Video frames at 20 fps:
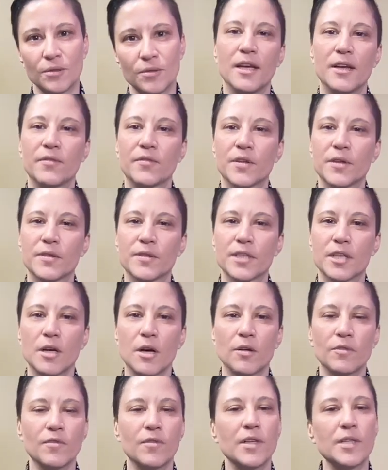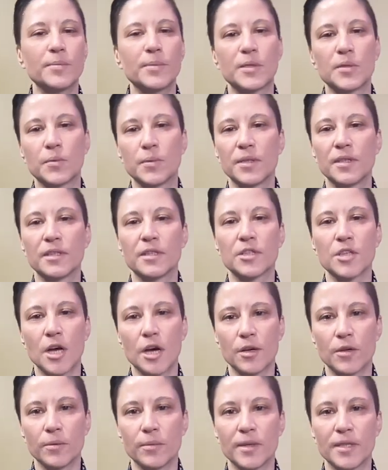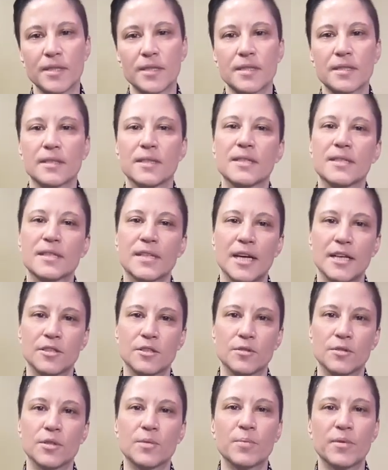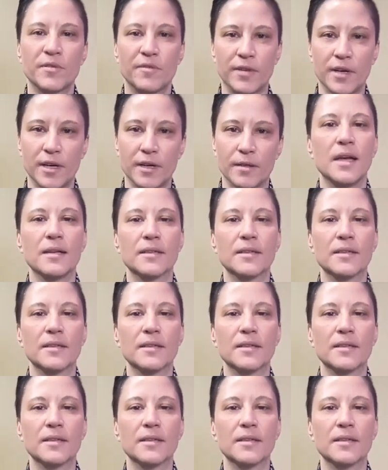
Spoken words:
If there is a conflict between the documents, the statutes prevail.